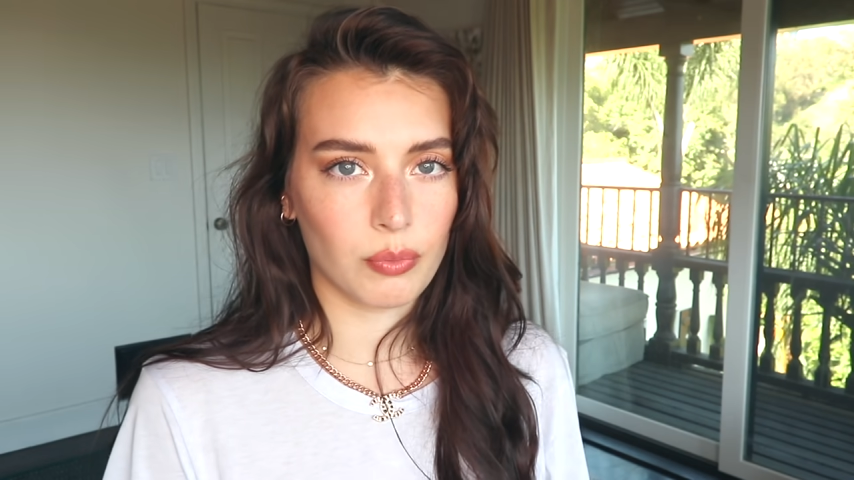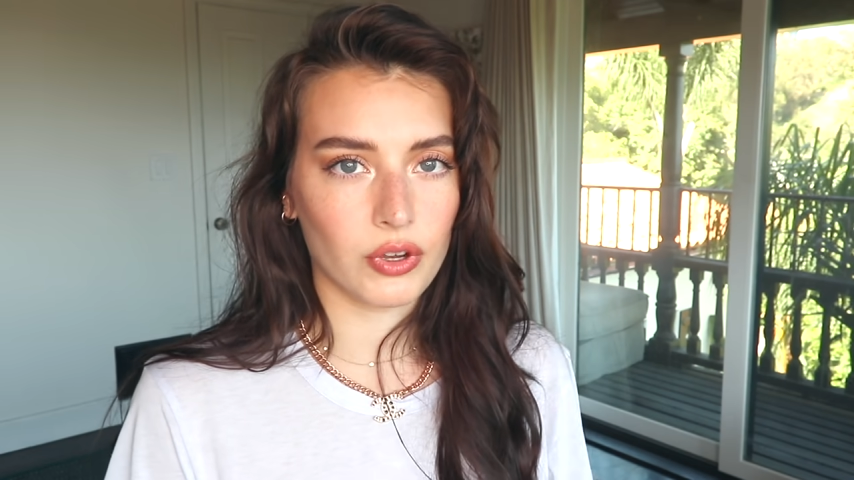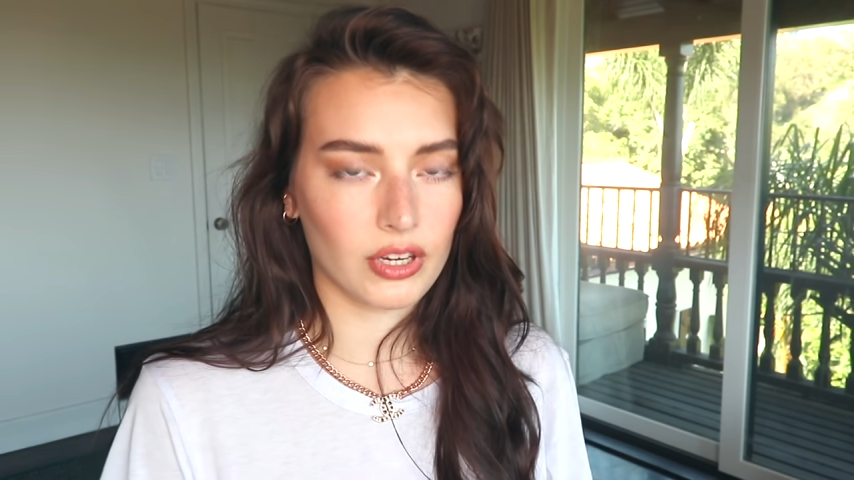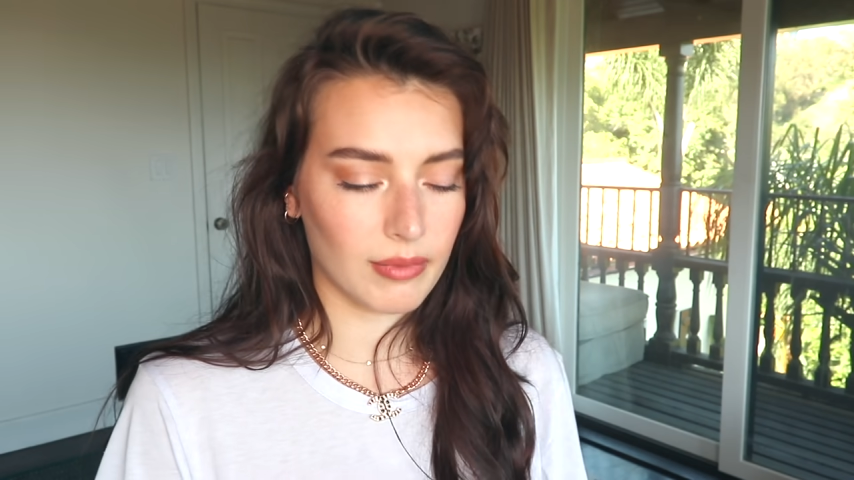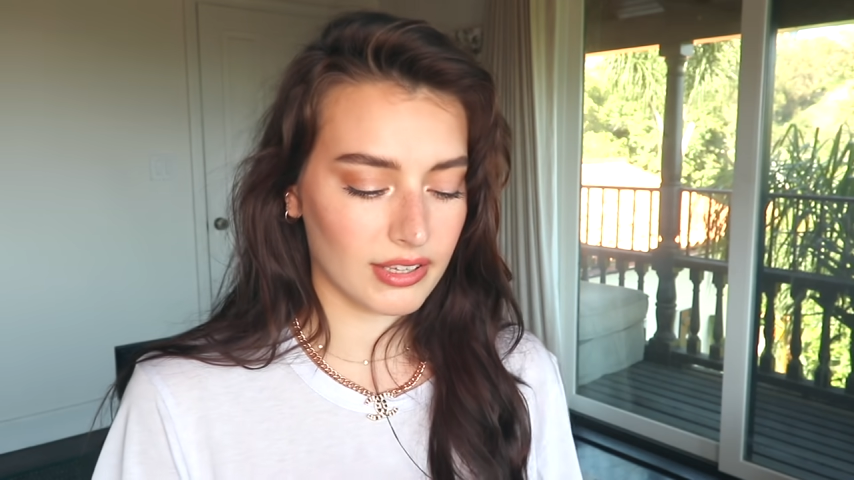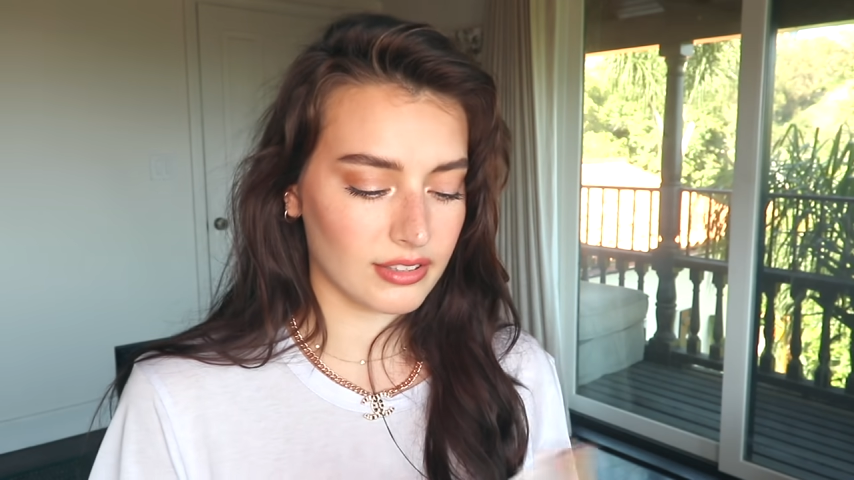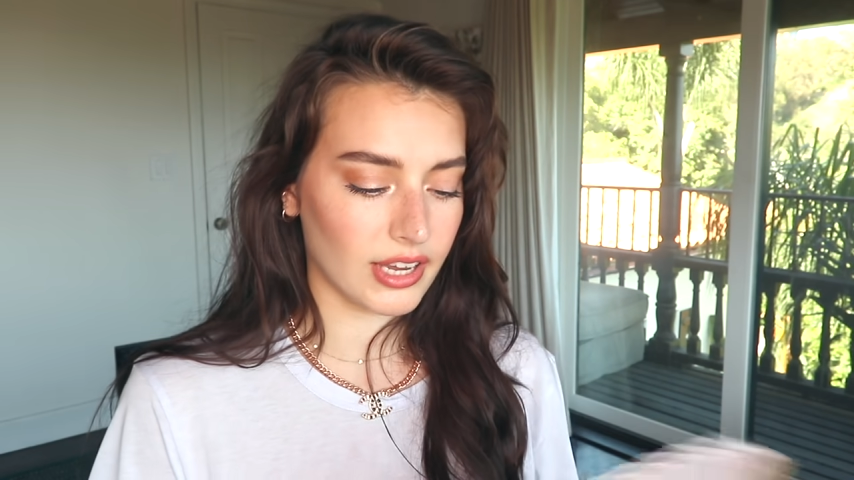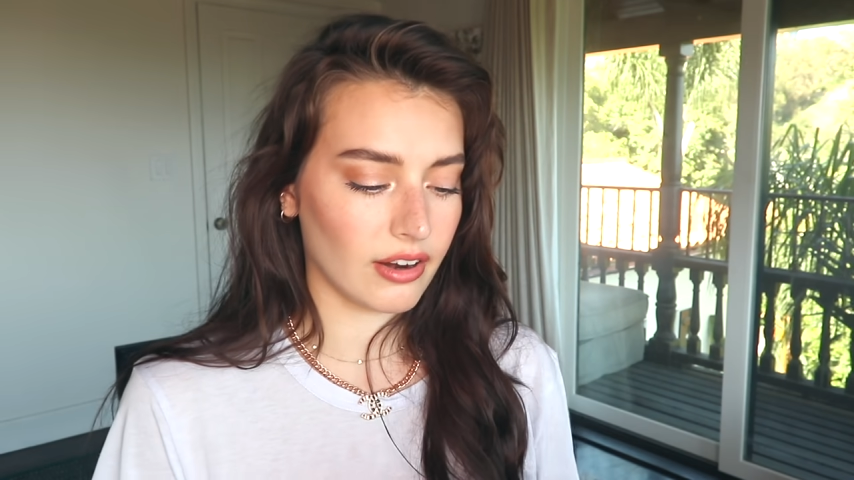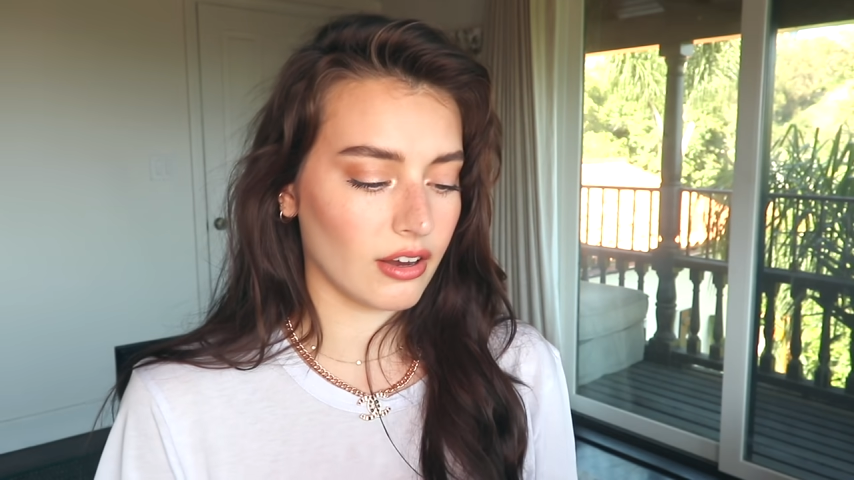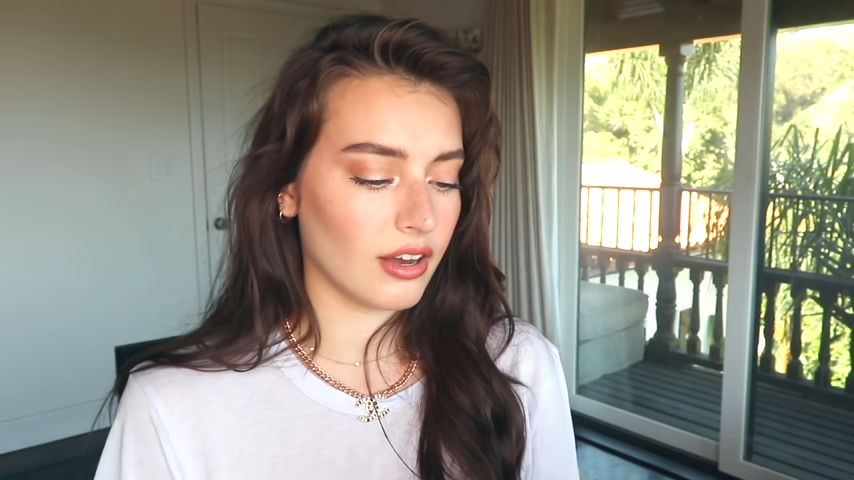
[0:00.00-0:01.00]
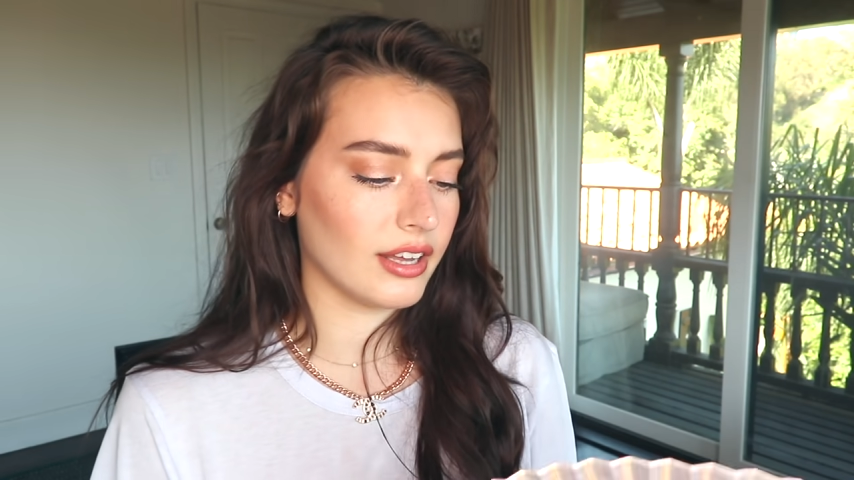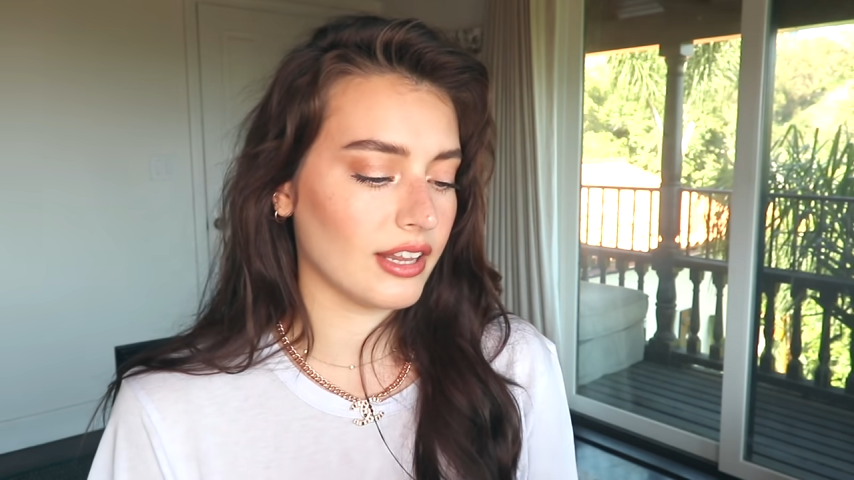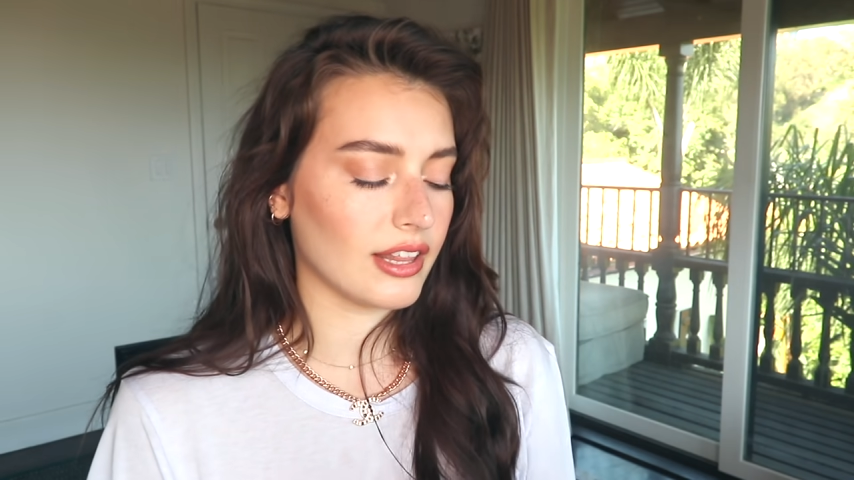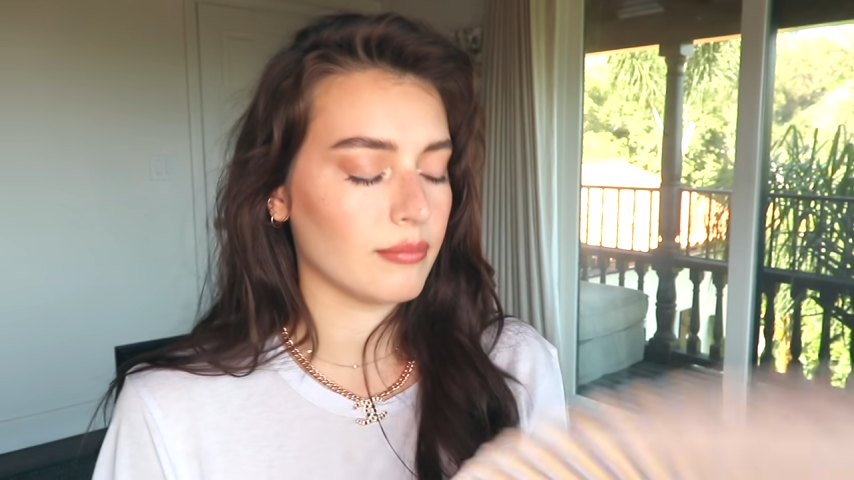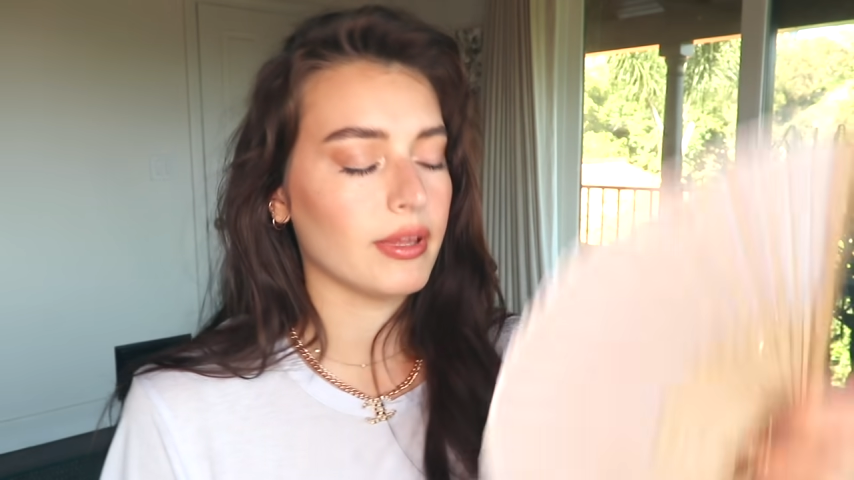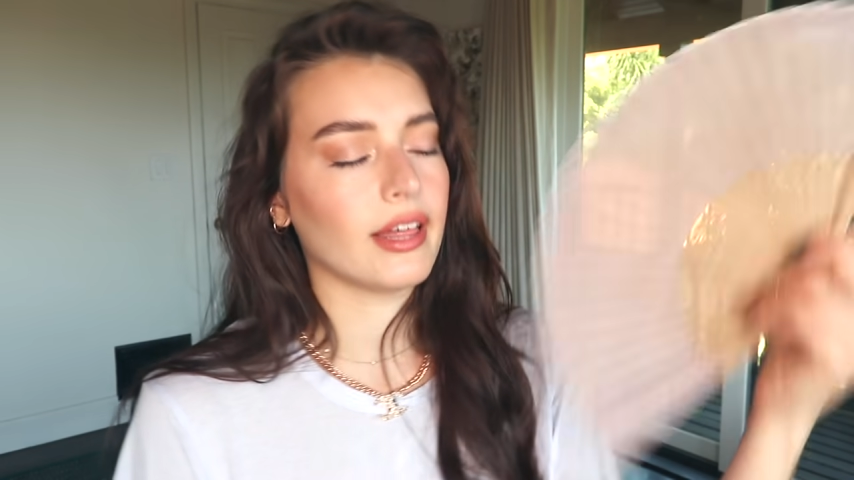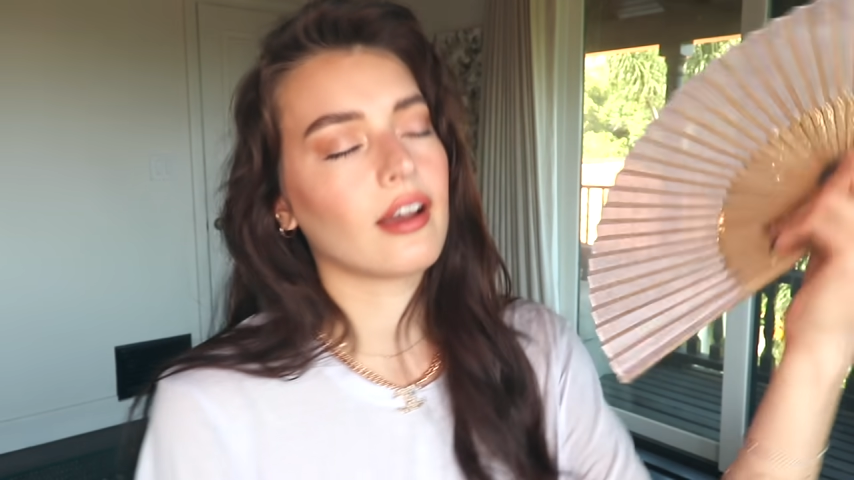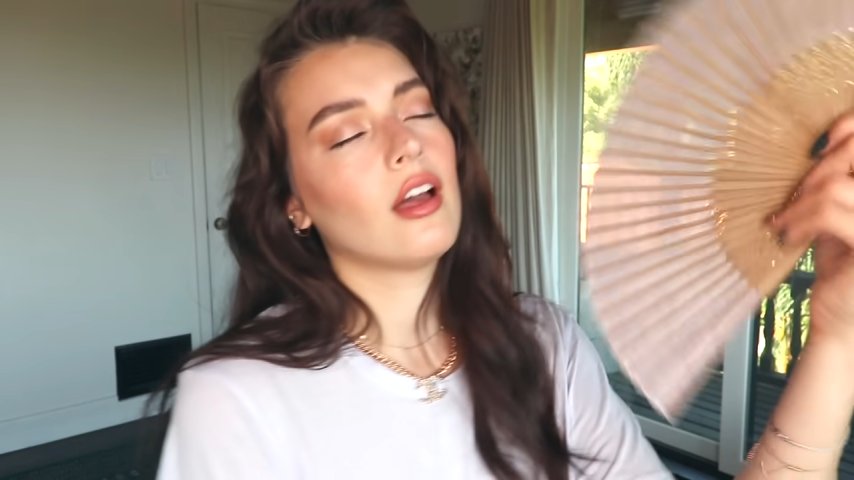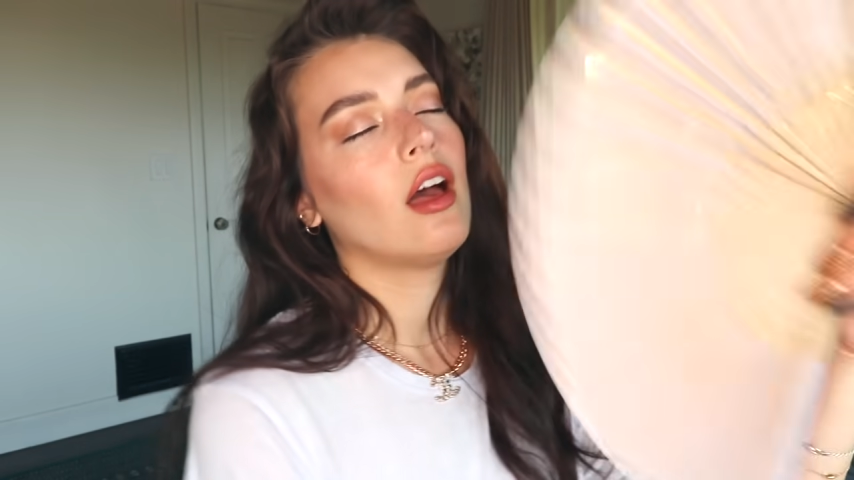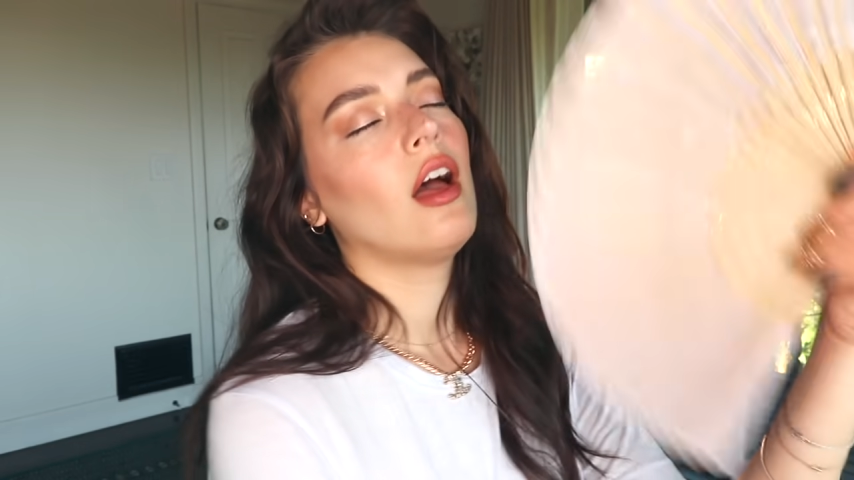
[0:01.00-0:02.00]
to put your mascara on and then be like,